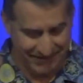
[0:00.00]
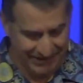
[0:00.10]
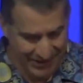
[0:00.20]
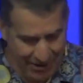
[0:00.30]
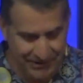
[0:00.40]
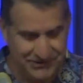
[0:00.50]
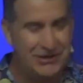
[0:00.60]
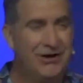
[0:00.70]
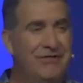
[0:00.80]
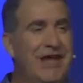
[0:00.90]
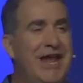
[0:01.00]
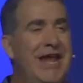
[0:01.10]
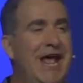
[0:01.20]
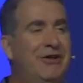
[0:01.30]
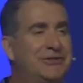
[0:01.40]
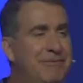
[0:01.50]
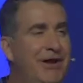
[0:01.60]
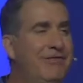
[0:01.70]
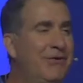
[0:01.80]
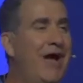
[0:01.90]
Notice here the
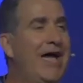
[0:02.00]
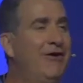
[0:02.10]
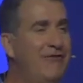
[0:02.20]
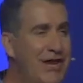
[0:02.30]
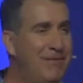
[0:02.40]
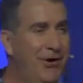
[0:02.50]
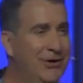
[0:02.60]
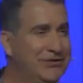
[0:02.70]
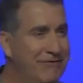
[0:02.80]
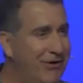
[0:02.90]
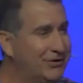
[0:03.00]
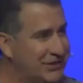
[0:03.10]
announcement of the writer of Hebrews in verse